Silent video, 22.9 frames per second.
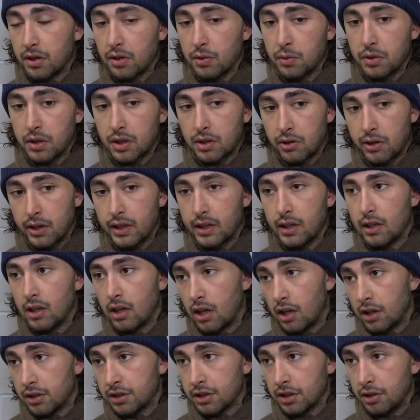we created a lot
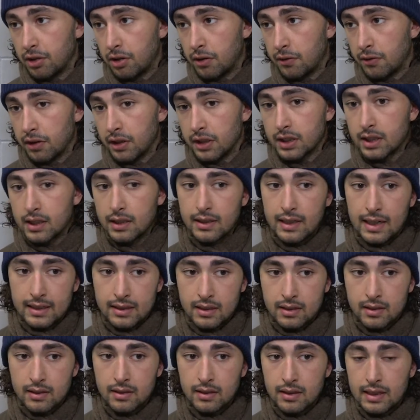of turnovers, and
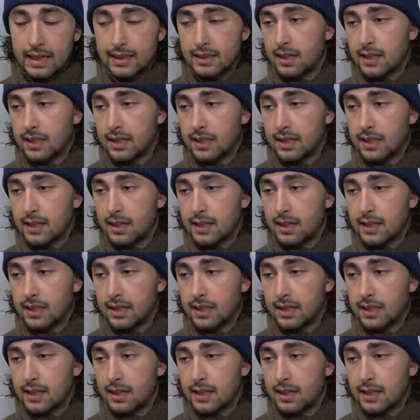that's